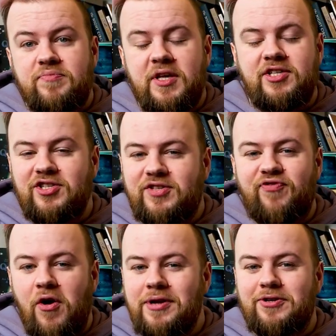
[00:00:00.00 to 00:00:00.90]
this is
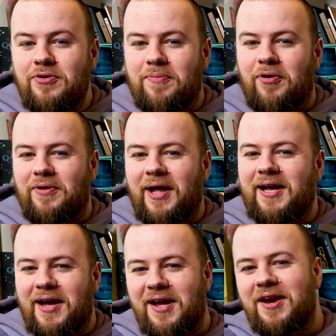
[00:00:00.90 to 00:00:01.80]
very doable.
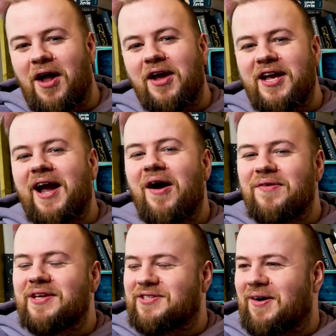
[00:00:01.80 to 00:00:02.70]
Like I can carry
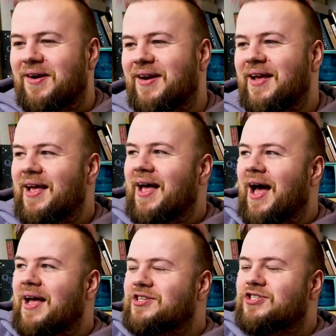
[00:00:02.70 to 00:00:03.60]
this on.
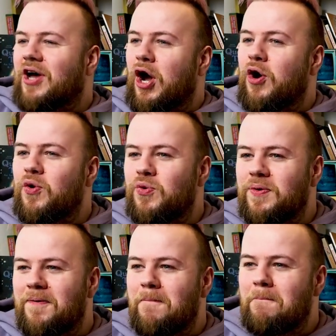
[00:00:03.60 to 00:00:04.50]
So